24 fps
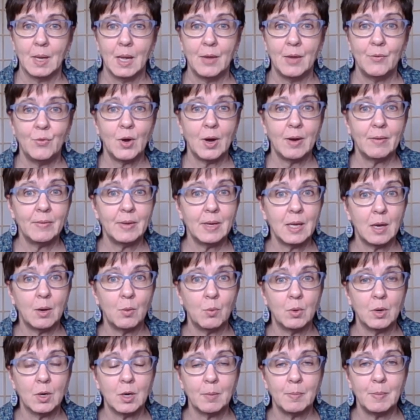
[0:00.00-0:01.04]
If you're having a
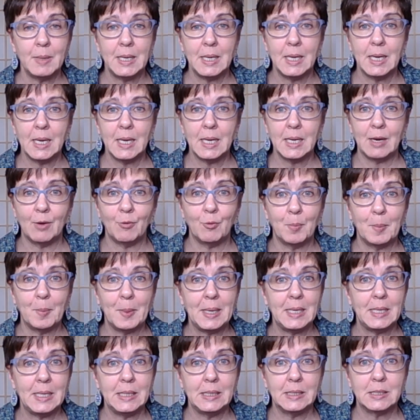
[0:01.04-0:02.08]
work meeting and
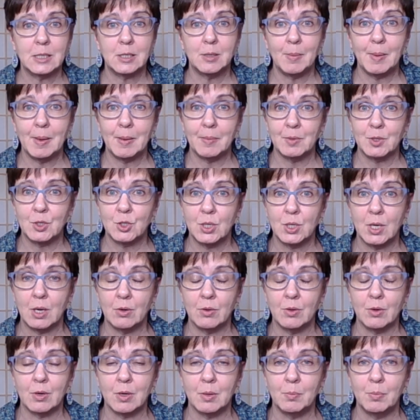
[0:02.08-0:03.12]
everybody needs to be able to share
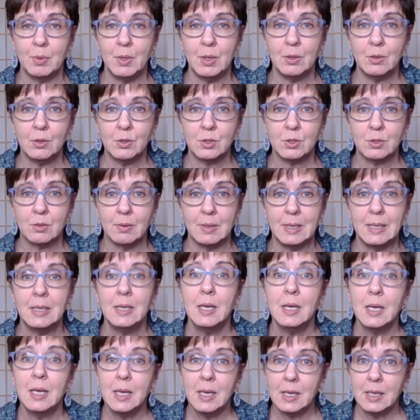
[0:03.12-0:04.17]
their computer screen,
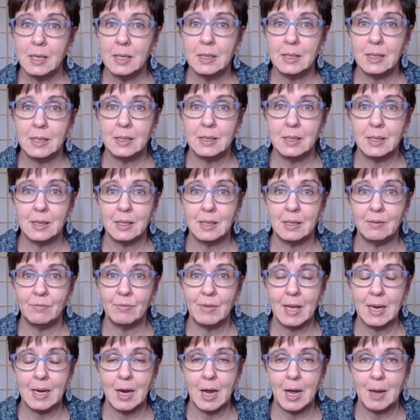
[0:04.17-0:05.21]
you need to leave
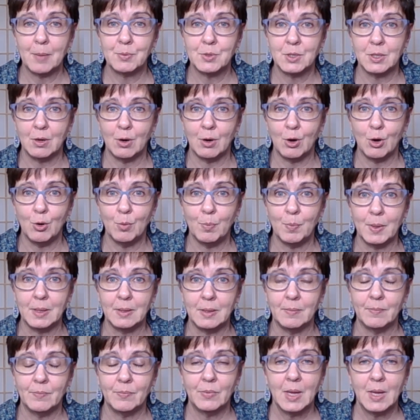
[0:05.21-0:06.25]
that option open.
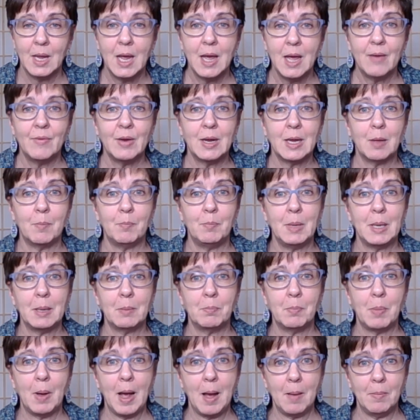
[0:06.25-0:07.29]
Being a big
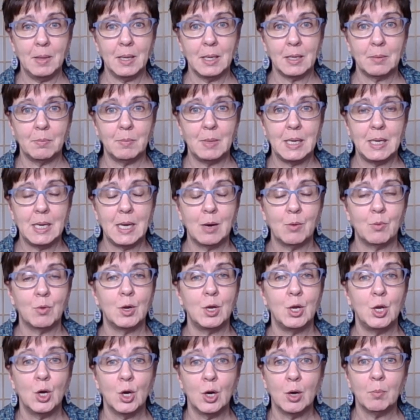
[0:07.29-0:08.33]
public meeting where
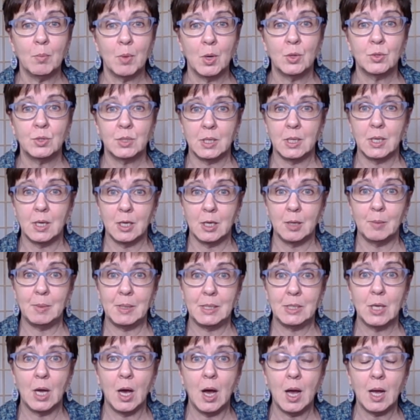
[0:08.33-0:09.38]
you're mostly going to be
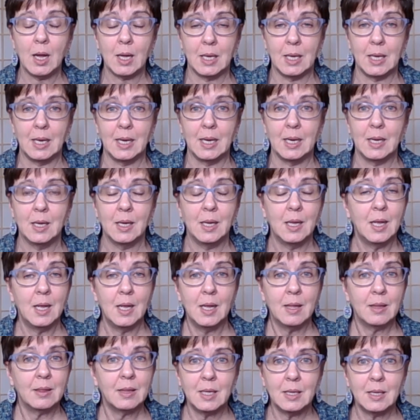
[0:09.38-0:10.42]
talking,
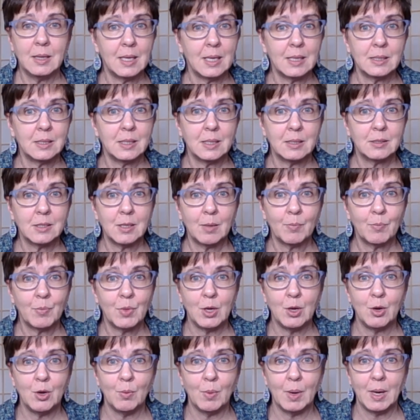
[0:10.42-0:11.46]
then that's not
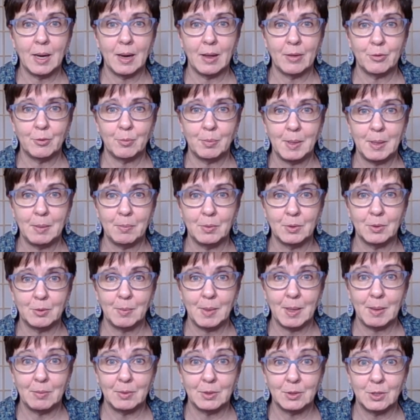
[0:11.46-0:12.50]
something you want other people to be
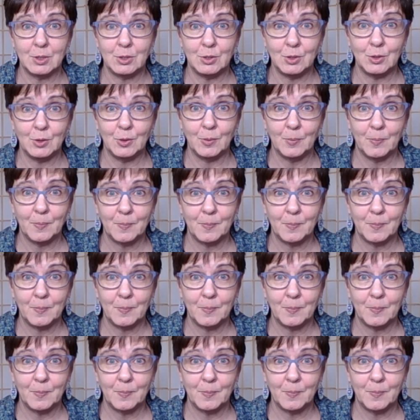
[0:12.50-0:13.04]
able to do.